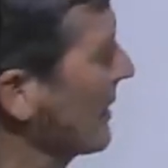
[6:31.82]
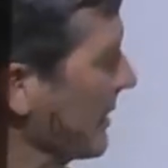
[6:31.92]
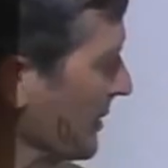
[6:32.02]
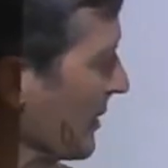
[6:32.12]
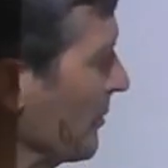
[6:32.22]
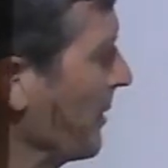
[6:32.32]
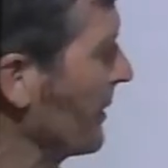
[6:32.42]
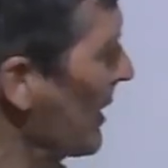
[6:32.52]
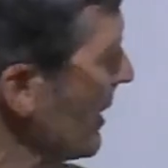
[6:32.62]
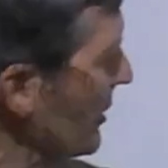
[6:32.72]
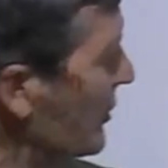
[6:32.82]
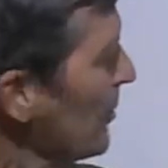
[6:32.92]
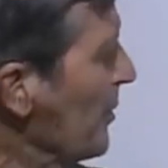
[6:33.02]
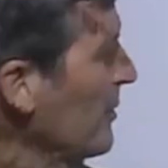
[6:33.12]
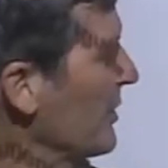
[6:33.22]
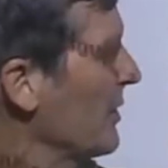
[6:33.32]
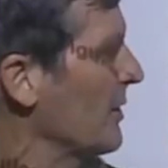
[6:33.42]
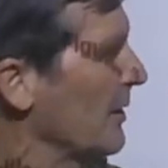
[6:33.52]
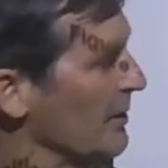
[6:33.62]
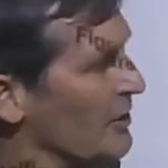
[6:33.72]
because that's what we call a
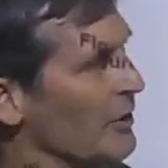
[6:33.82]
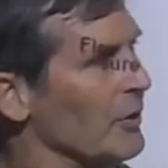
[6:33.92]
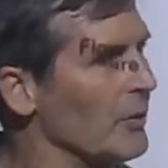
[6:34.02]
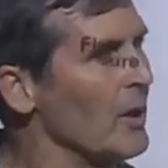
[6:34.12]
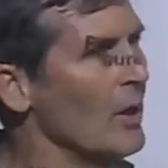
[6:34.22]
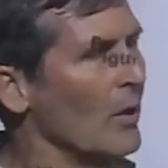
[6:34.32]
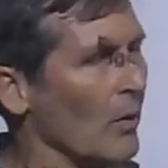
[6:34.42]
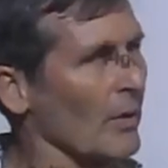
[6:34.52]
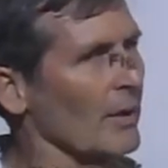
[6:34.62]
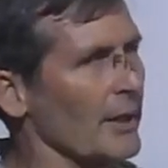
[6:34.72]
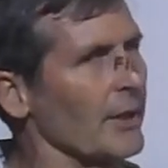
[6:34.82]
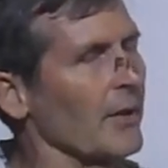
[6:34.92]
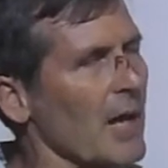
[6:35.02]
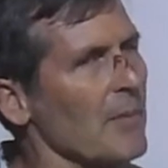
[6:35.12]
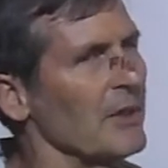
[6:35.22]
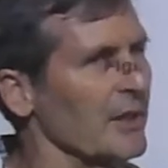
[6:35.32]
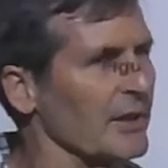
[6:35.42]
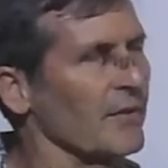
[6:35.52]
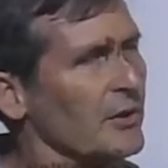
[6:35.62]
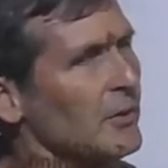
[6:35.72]
superposition of these two, or a linear combination
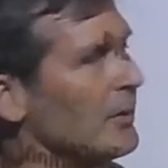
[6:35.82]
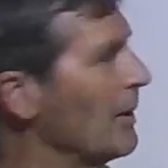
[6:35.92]
of two